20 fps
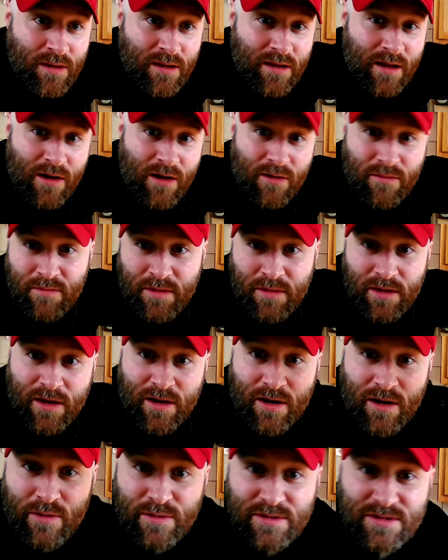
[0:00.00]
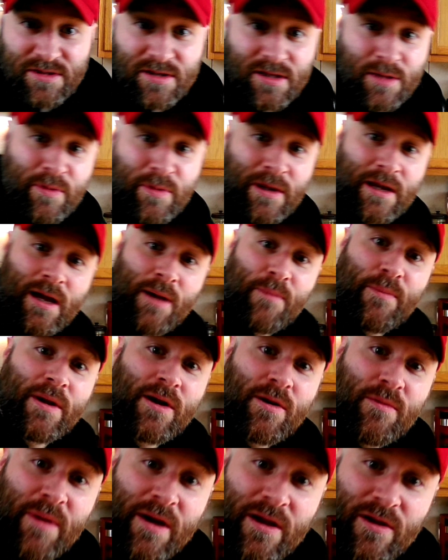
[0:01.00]
you can always look to pick up
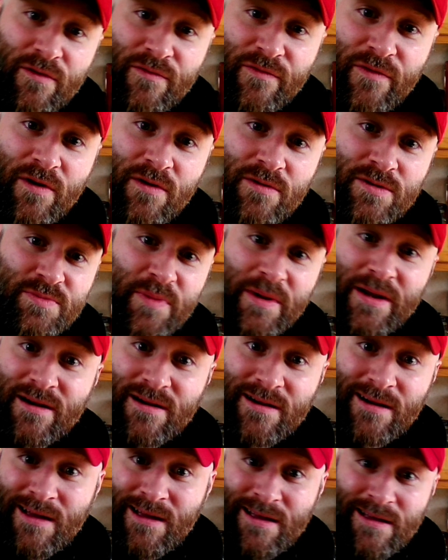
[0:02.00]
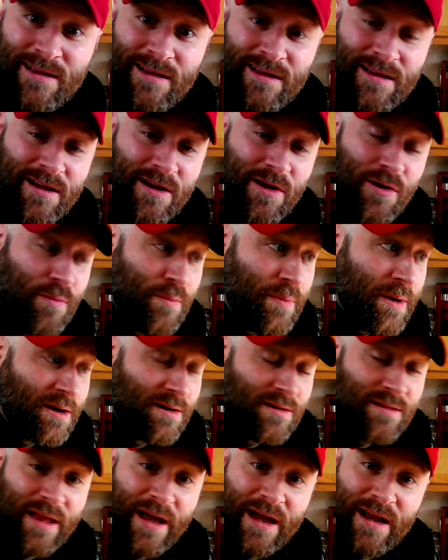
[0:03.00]
better microphones, better
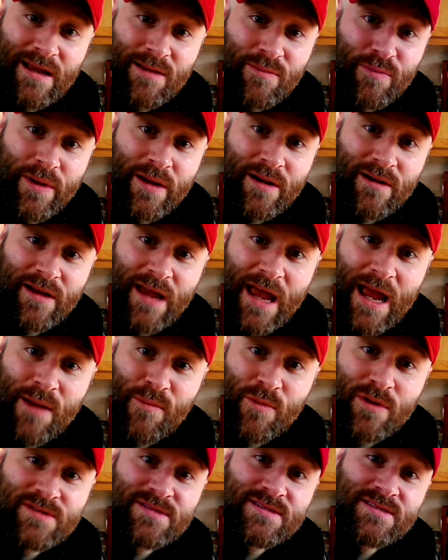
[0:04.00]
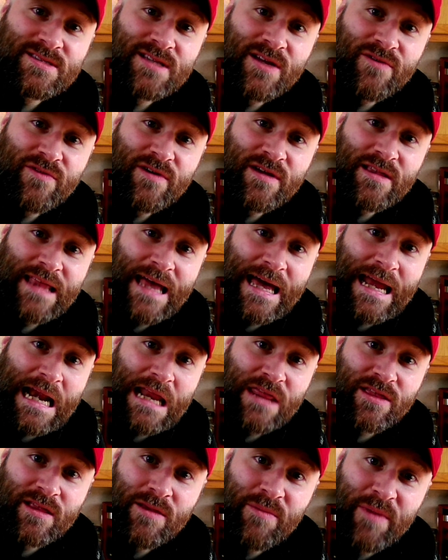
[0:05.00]
lighting, better cameras and stuff like that.
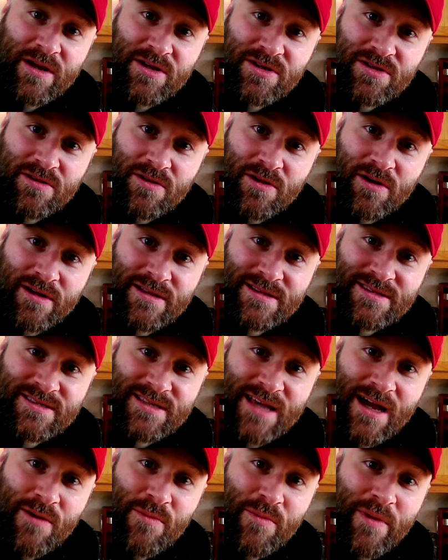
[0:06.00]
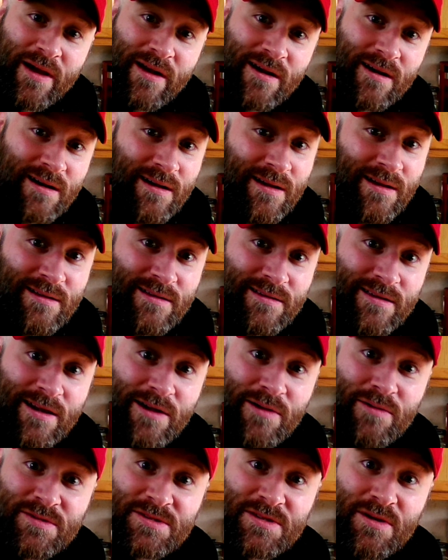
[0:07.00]
Anything that makes you look and sound better,
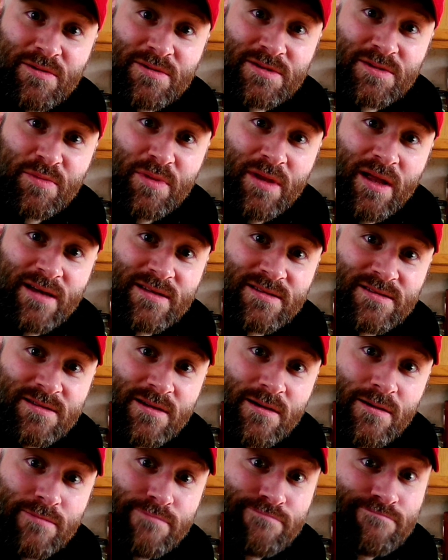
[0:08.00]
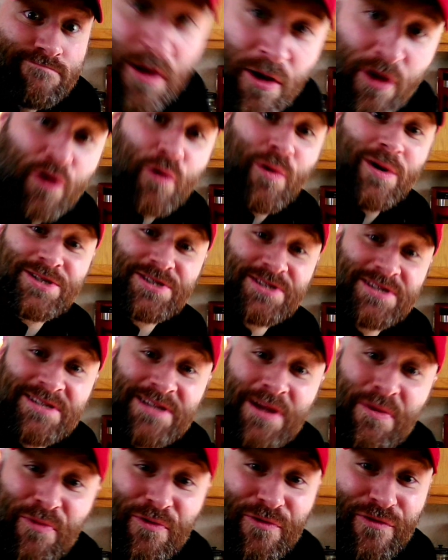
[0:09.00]
is always a plus. So, question
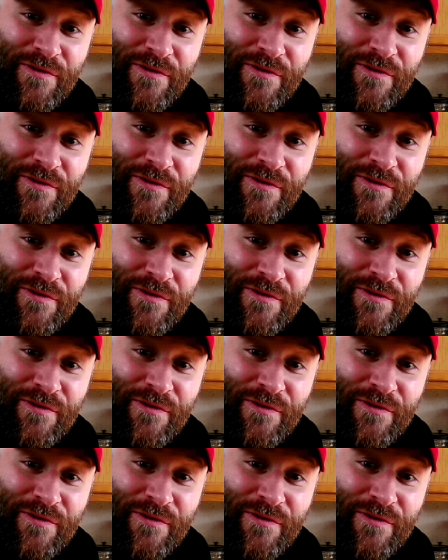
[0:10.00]
number